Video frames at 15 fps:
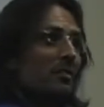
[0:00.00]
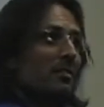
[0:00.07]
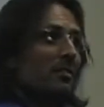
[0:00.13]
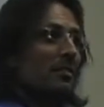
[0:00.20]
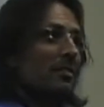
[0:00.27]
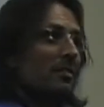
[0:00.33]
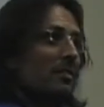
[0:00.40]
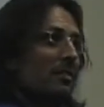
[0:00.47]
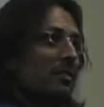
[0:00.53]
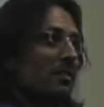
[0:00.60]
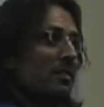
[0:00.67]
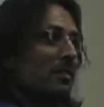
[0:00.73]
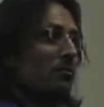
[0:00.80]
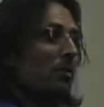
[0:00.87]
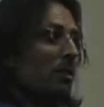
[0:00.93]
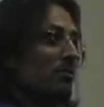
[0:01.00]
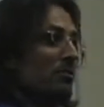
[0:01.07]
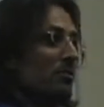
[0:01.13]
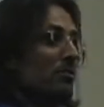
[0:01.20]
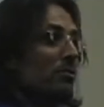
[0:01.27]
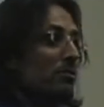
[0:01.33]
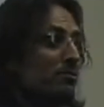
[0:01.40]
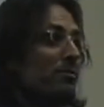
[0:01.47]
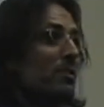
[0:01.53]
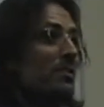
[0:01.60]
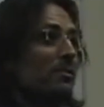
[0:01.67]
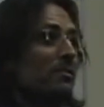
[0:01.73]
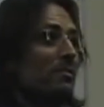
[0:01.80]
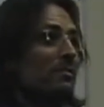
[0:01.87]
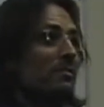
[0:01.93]
Absolutely. What do you
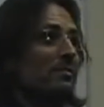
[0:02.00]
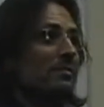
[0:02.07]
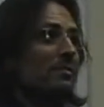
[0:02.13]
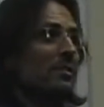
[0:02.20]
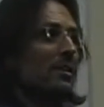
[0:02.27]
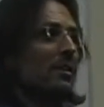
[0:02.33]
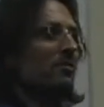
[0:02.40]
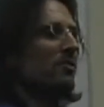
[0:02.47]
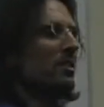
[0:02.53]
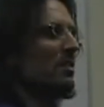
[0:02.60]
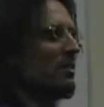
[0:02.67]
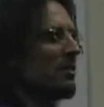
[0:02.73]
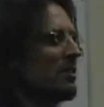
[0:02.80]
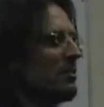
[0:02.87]
feel? Mm. See,